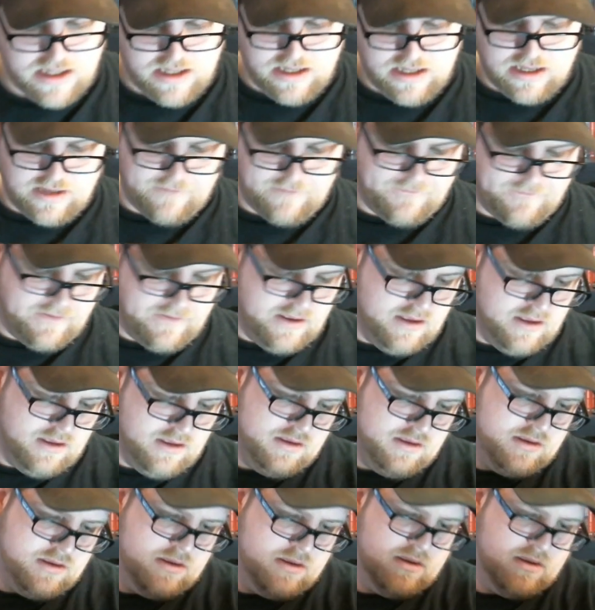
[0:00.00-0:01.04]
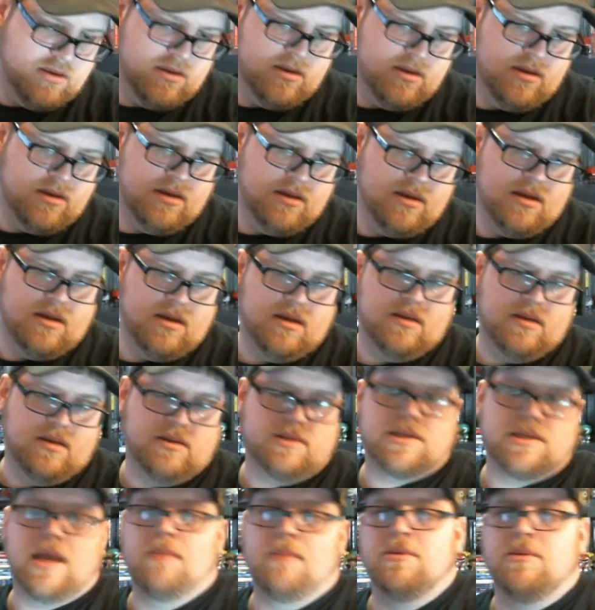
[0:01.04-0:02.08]
that fell.
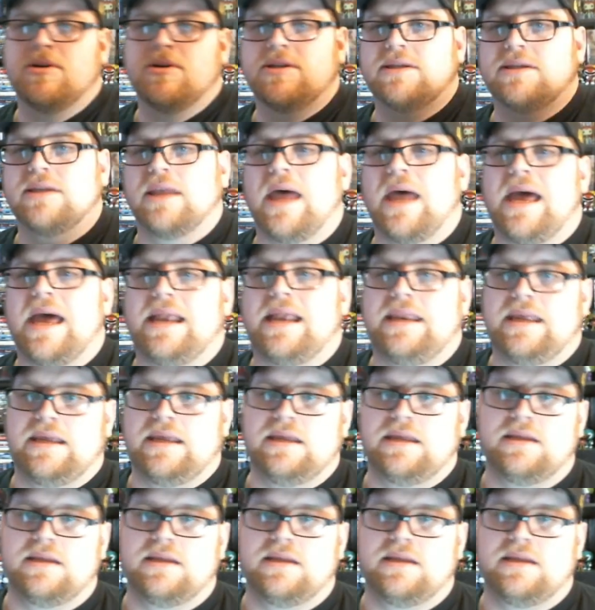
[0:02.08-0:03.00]
Cyber Sled.